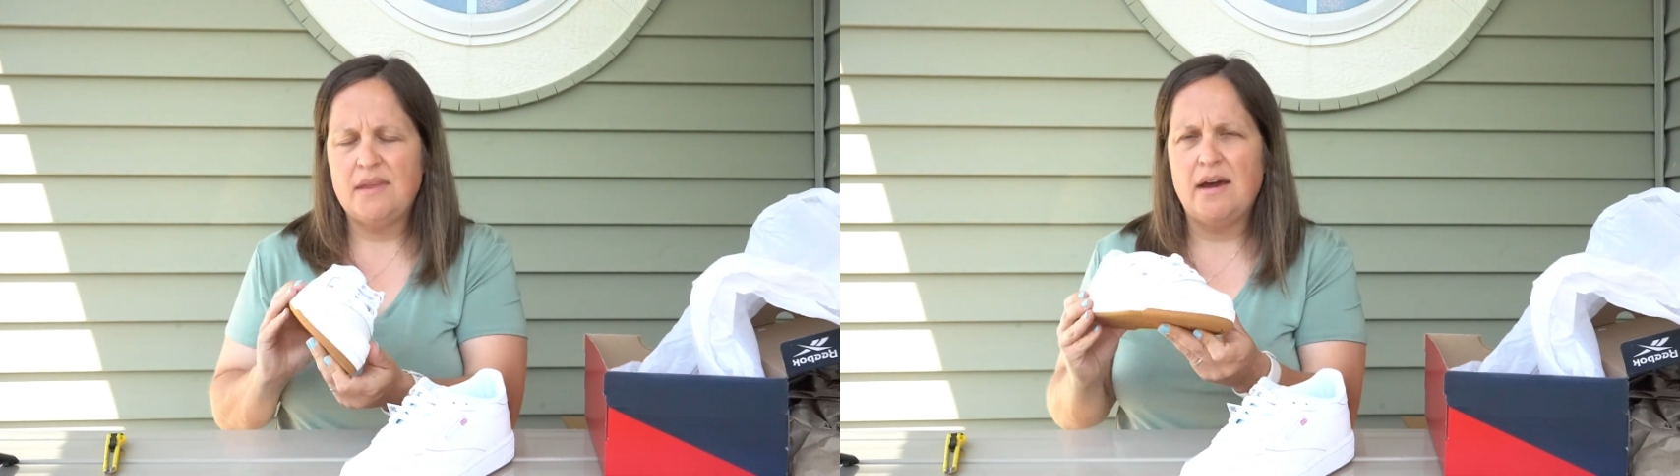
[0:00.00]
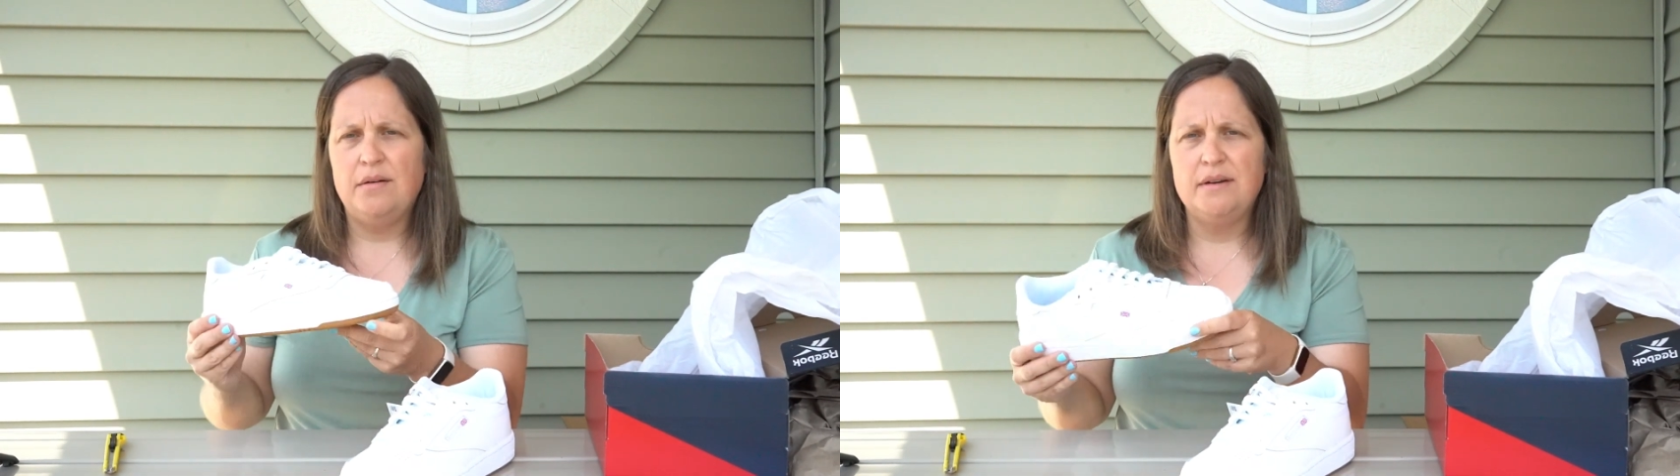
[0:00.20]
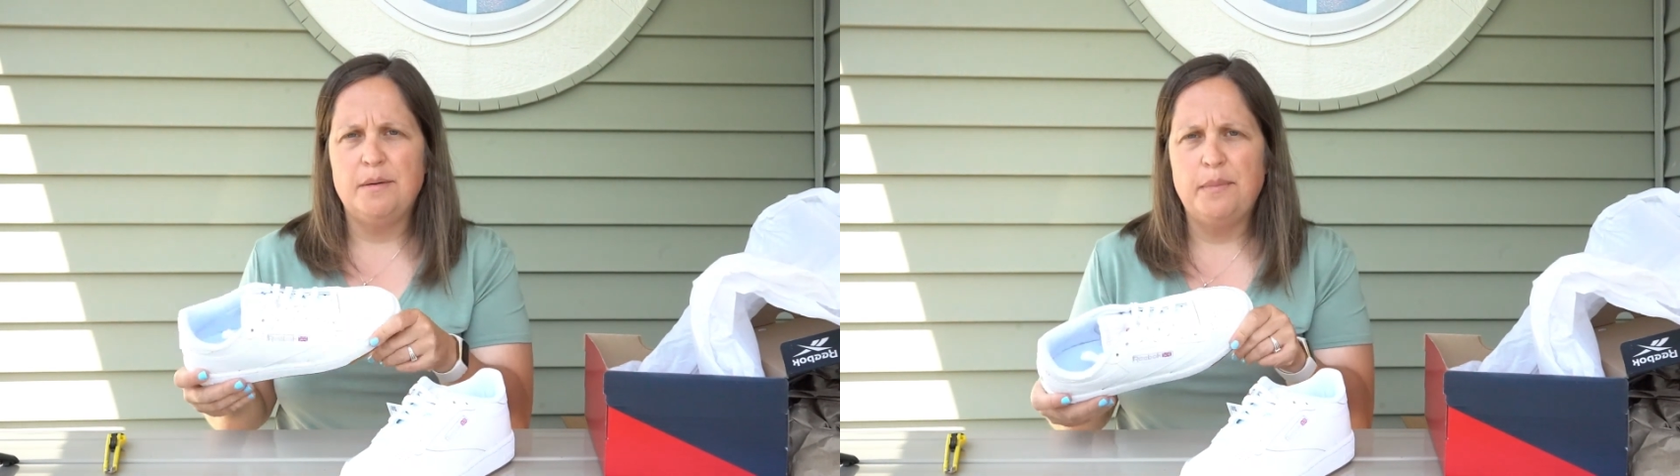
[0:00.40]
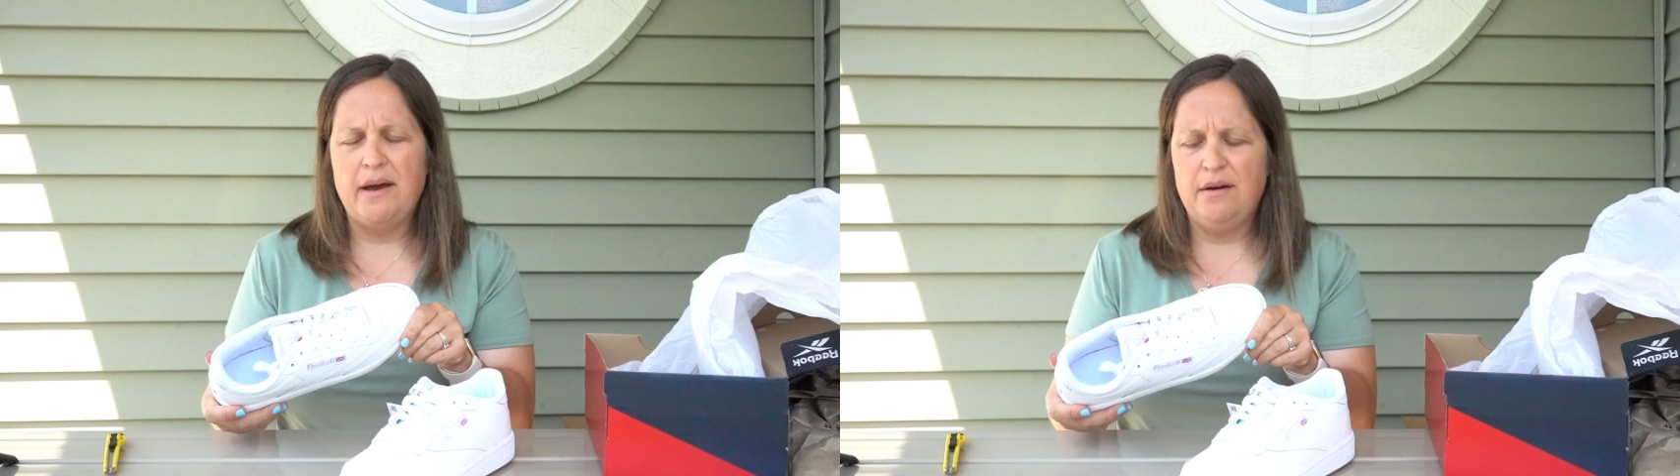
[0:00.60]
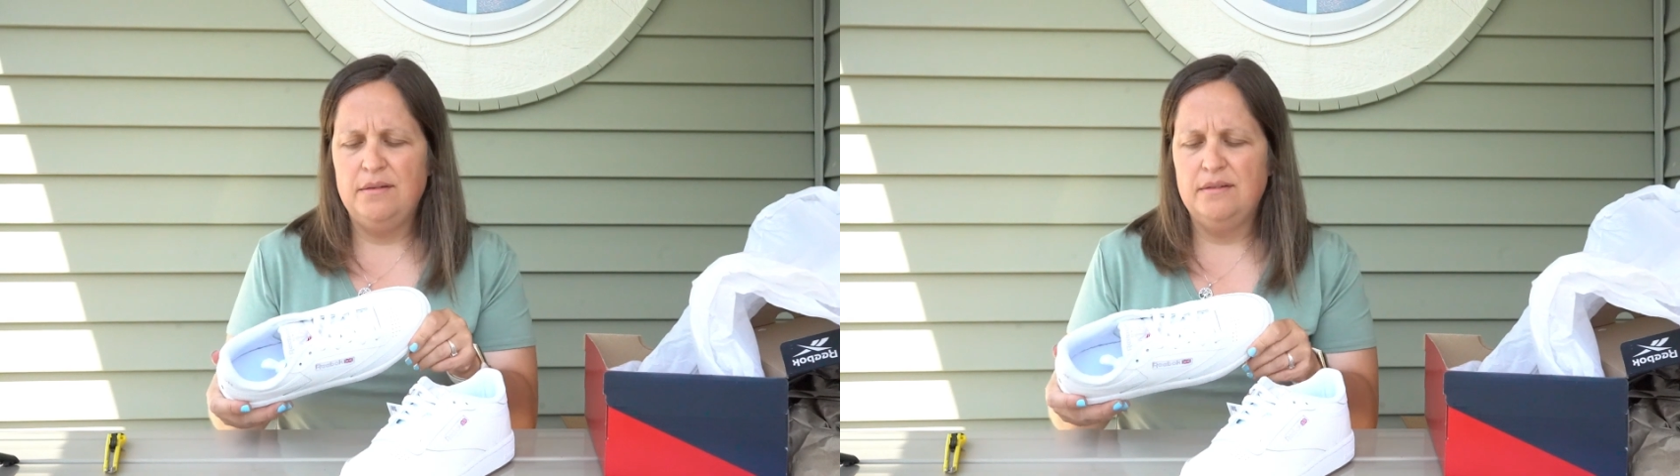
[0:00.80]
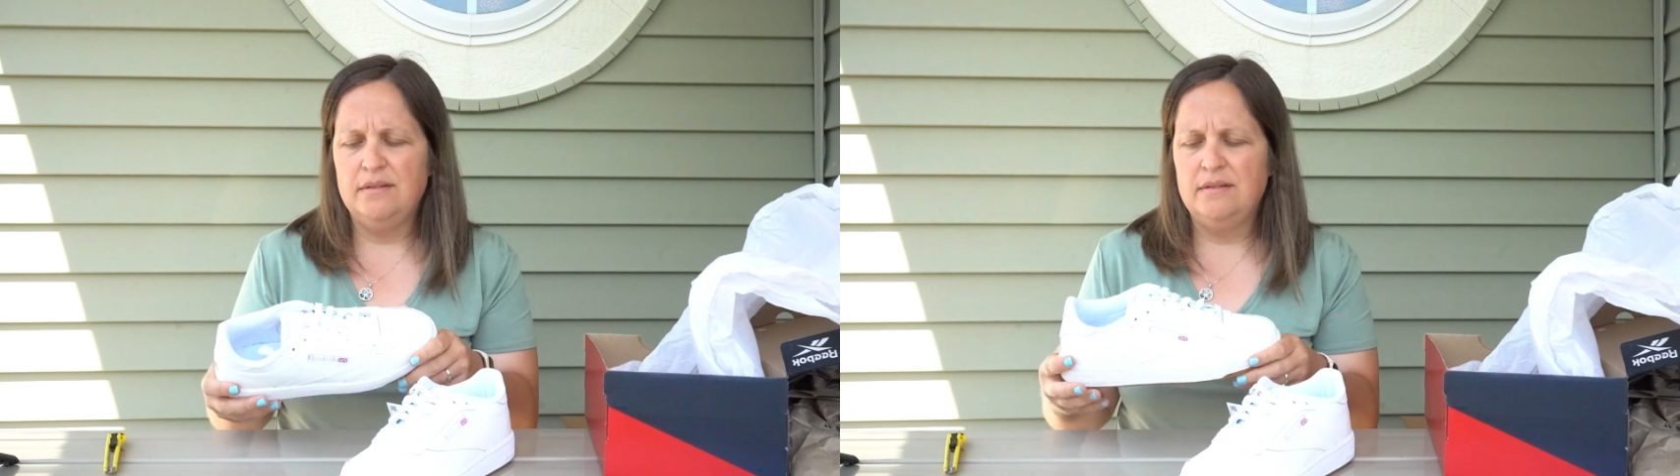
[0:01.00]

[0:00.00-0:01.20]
out and about.